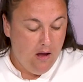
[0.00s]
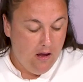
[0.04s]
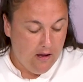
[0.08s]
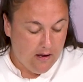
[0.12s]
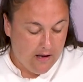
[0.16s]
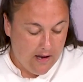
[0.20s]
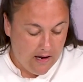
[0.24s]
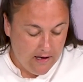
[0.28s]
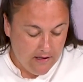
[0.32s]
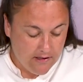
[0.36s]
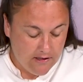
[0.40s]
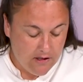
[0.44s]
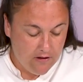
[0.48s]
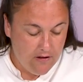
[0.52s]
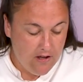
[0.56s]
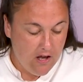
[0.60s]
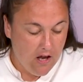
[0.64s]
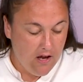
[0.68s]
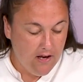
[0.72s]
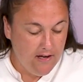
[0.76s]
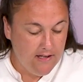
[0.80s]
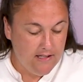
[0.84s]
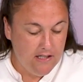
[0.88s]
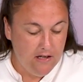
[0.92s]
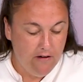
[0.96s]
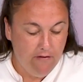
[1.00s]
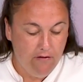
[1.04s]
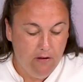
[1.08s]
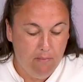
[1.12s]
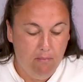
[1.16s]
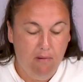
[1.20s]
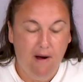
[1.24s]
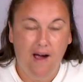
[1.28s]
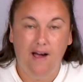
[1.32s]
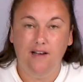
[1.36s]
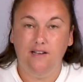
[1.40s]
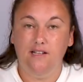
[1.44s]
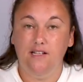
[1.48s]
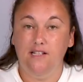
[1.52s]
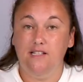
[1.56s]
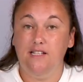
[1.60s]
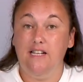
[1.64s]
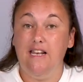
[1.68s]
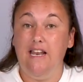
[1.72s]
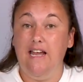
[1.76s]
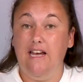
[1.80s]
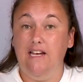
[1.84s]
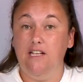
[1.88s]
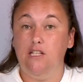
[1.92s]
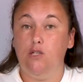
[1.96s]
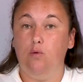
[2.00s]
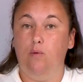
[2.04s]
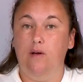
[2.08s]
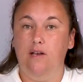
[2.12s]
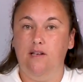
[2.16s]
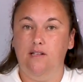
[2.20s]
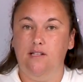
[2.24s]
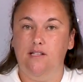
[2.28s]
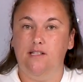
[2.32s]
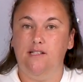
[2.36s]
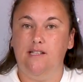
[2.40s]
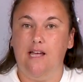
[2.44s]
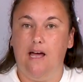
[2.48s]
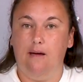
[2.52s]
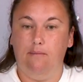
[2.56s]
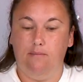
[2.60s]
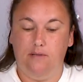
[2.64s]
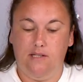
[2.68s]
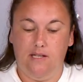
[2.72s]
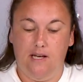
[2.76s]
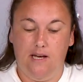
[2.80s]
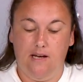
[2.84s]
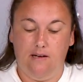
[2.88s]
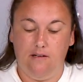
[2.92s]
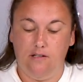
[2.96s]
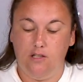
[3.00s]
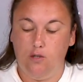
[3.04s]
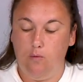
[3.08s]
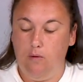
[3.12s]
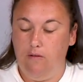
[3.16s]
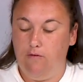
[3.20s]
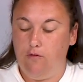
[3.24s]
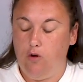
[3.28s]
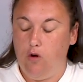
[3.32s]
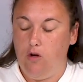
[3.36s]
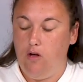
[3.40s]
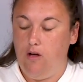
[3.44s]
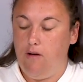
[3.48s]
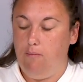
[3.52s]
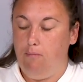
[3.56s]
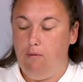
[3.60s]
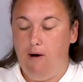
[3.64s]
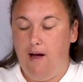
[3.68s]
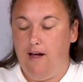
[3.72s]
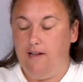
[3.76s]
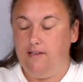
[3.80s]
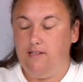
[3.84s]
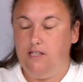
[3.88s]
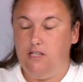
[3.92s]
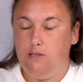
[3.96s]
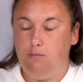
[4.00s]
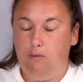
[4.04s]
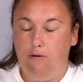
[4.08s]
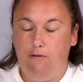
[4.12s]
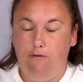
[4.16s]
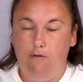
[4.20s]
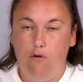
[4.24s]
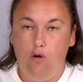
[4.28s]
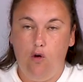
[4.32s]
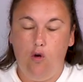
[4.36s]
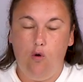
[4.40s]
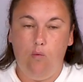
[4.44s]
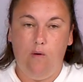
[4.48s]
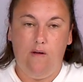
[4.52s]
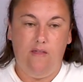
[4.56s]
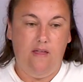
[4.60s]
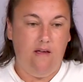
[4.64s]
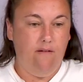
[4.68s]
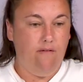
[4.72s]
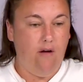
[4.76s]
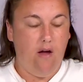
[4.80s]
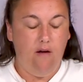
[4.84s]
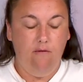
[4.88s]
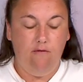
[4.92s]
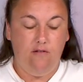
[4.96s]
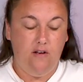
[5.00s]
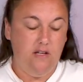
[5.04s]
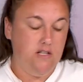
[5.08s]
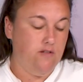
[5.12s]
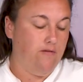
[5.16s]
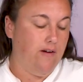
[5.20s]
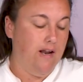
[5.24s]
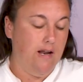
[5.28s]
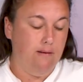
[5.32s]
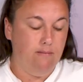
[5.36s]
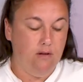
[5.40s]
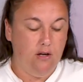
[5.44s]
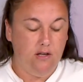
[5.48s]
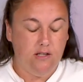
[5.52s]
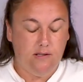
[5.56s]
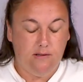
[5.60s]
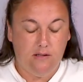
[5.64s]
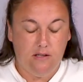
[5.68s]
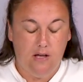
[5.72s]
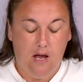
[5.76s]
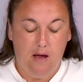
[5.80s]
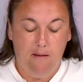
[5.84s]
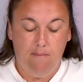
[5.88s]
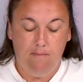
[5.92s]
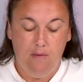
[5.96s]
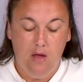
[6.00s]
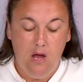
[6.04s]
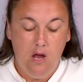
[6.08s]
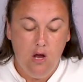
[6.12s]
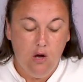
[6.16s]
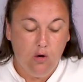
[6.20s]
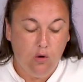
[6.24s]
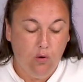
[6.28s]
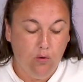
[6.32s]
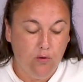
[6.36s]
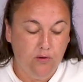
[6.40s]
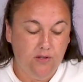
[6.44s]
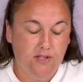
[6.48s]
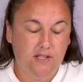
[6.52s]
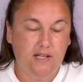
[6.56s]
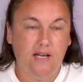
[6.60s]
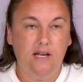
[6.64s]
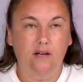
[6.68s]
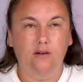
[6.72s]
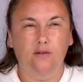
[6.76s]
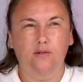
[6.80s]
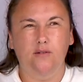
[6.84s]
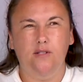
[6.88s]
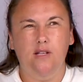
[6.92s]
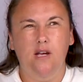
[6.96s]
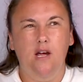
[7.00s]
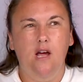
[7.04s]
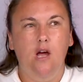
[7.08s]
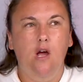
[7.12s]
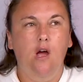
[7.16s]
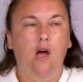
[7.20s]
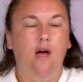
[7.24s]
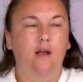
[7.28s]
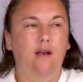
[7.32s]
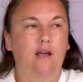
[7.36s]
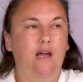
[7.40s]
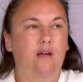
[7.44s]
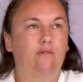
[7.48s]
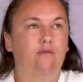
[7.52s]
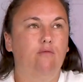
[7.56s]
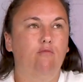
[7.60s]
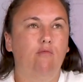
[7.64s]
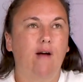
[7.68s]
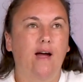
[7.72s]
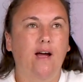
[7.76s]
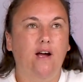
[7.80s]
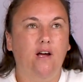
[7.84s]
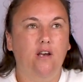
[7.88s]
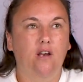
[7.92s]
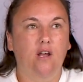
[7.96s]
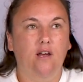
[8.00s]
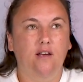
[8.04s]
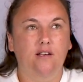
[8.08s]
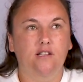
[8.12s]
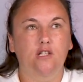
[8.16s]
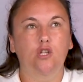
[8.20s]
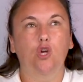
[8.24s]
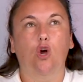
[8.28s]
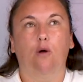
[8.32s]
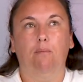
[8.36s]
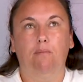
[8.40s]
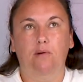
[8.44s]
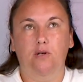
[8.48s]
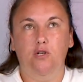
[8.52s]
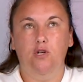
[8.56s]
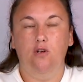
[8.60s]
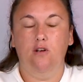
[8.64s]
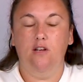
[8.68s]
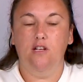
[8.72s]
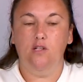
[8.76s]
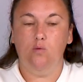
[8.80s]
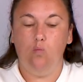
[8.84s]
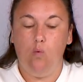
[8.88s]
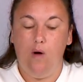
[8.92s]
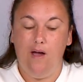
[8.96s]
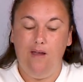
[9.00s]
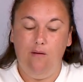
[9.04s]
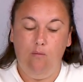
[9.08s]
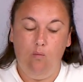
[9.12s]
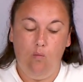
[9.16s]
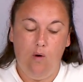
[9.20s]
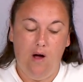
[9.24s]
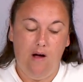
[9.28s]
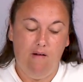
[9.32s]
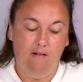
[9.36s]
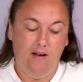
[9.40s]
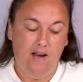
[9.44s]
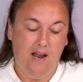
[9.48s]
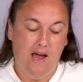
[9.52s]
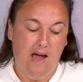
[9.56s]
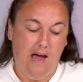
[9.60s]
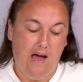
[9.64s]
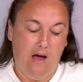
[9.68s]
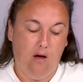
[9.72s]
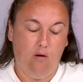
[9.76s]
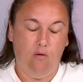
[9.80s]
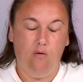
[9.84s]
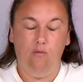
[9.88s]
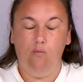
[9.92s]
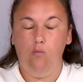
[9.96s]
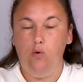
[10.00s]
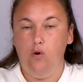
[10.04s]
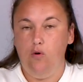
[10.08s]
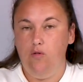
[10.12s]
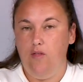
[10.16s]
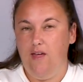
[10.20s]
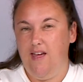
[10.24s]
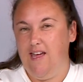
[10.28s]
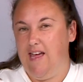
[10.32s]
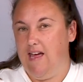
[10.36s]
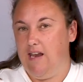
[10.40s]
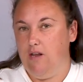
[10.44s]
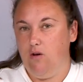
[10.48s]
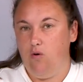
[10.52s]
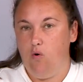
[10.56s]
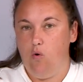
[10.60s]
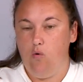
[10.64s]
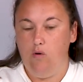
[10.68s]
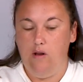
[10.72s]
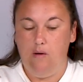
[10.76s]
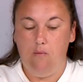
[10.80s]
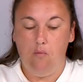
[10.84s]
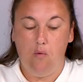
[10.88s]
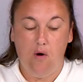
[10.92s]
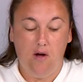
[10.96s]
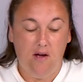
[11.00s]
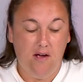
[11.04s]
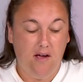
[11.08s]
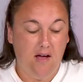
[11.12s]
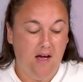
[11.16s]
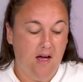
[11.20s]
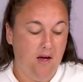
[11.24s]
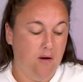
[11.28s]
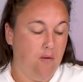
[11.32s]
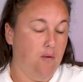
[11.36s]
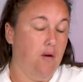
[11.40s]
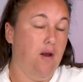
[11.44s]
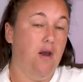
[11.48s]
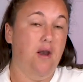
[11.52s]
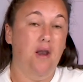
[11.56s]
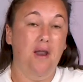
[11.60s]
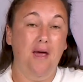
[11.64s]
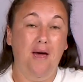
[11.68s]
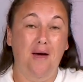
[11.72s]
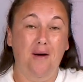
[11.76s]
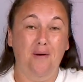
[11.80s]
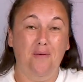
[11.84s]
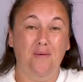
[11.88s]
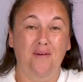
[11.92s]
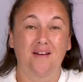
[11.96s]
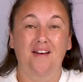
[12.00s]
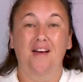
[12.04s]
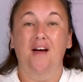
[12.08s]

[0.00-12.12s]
Okay, so the idea of the practice linked to intercepting. So we've got a practice before where they've hopefully developed those core skills and even recognised the opportunities when, where and how. Will they get it all in one go? No.